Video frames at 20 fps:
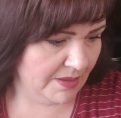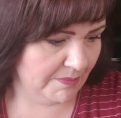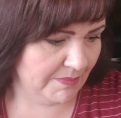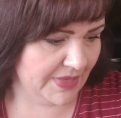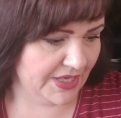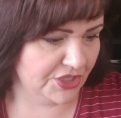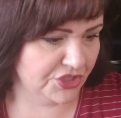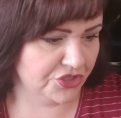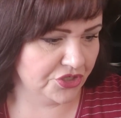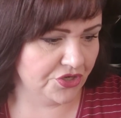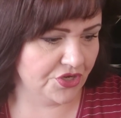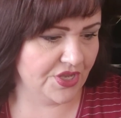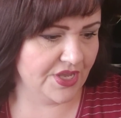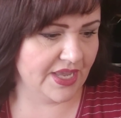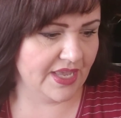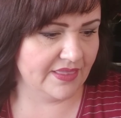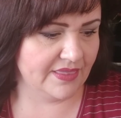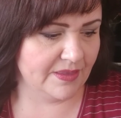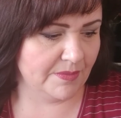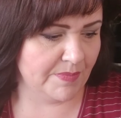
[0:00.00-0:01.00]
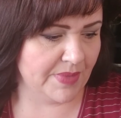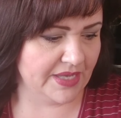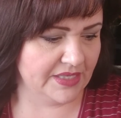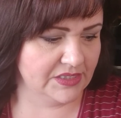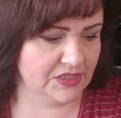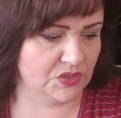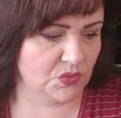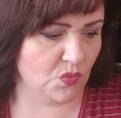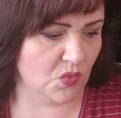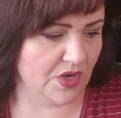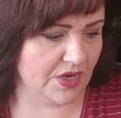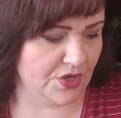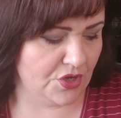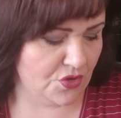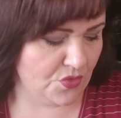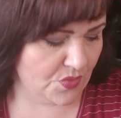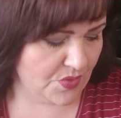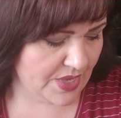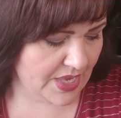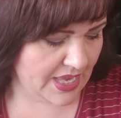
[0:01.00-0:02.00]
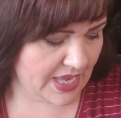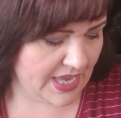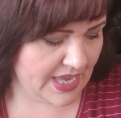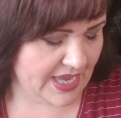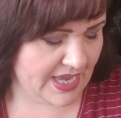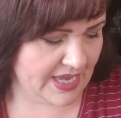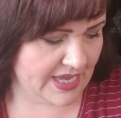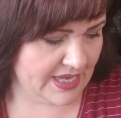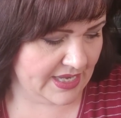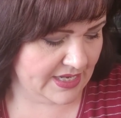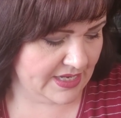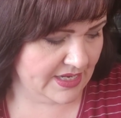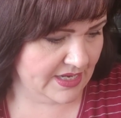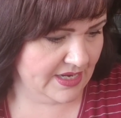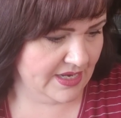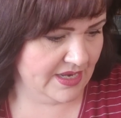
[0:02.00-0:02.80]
Make sure you get the best one you can.